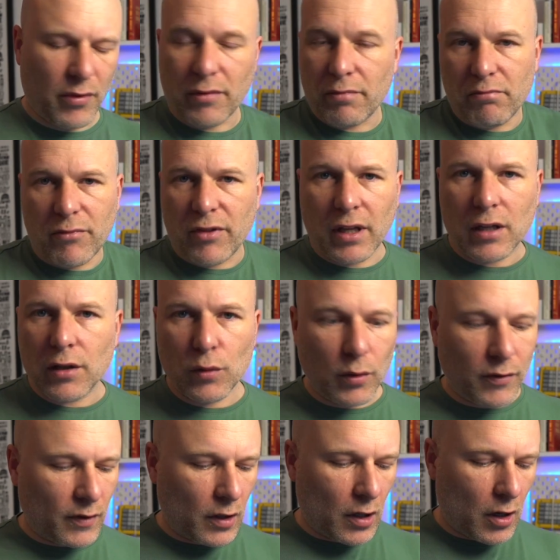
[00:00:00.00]
think an
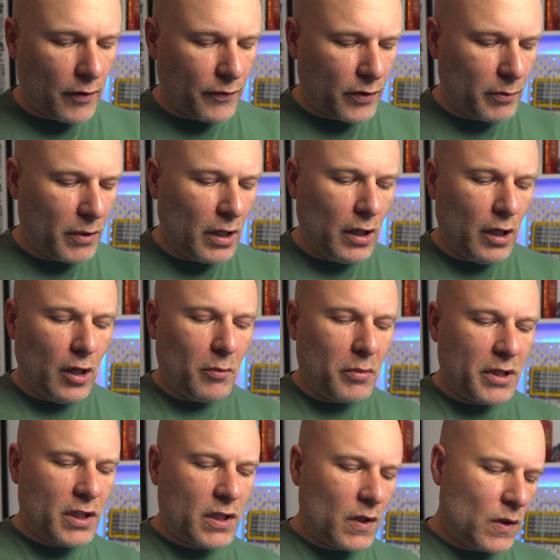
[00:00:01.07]
awful lot of them, but
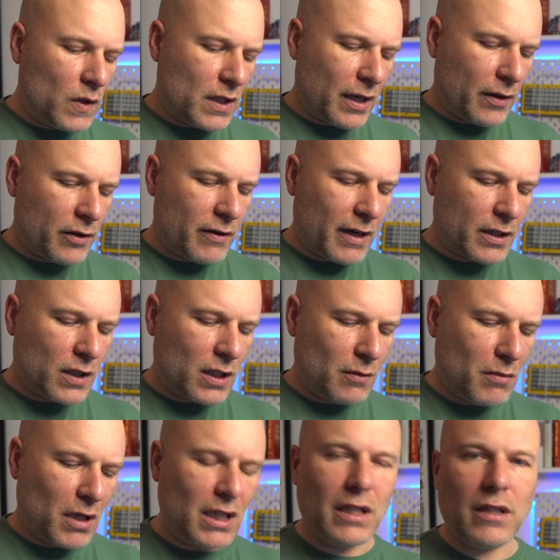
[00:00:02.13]
it turns out they're actually
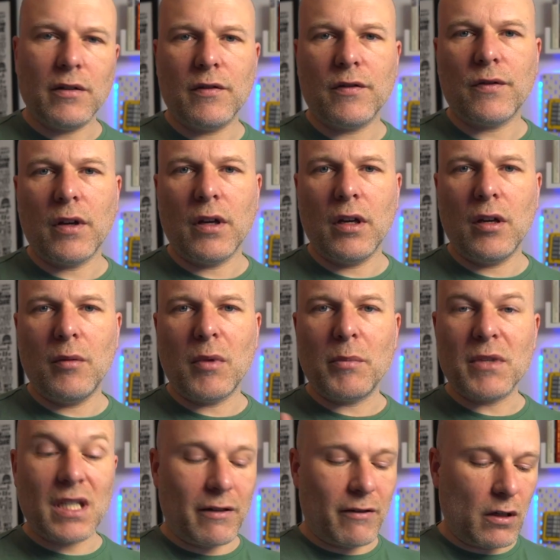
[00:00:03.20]
made of a
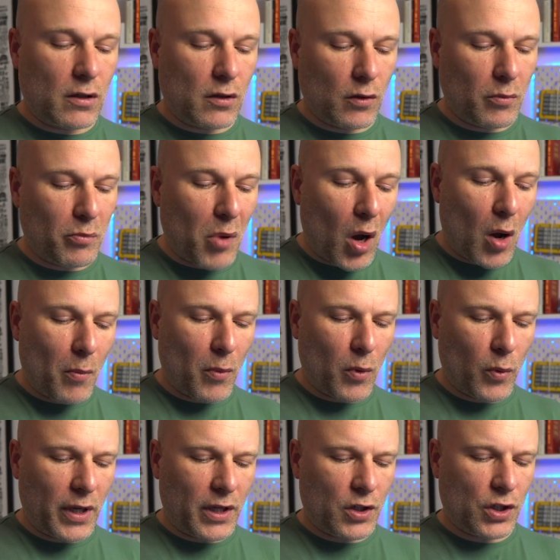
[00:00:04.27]
material called POM,
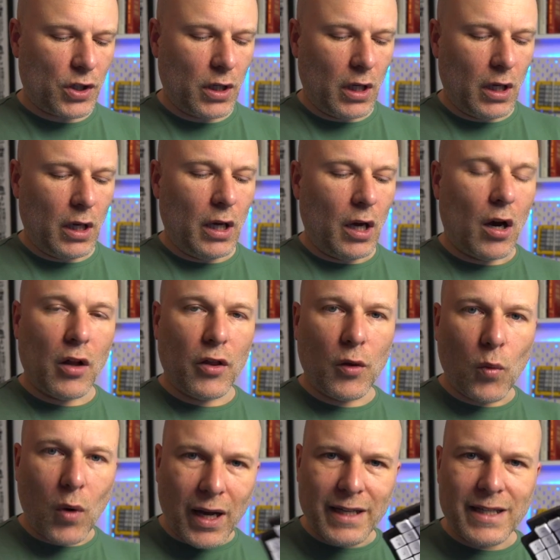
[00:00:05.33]
which on the
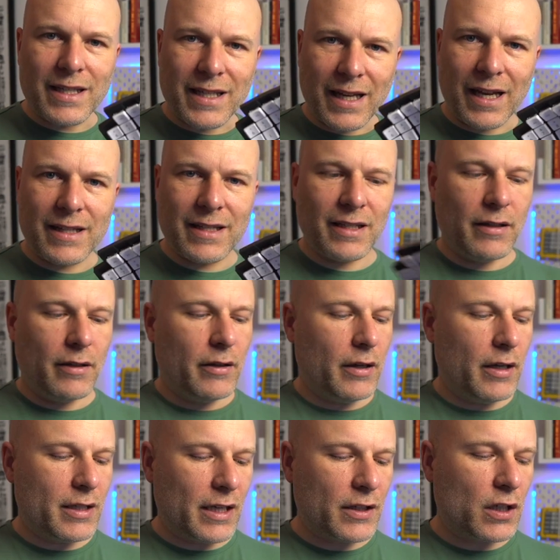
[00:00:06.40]
white set
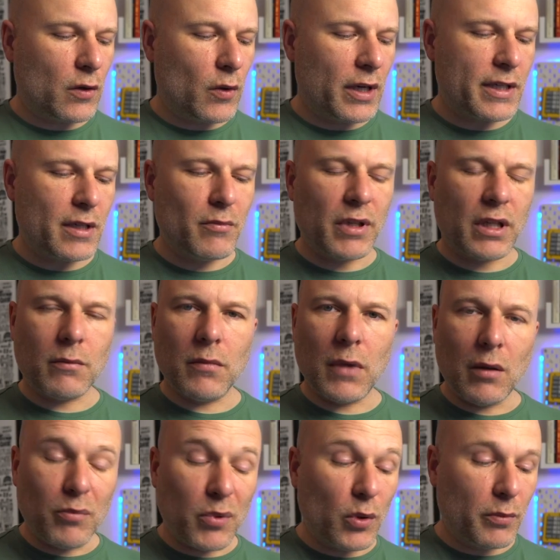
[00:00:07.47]
is actually quite
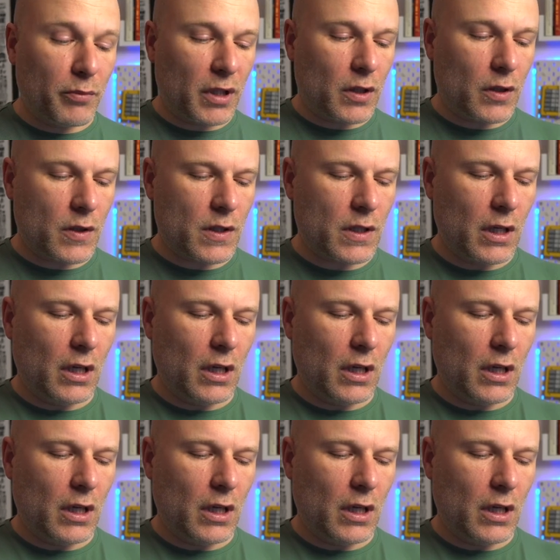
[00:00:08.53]
important, because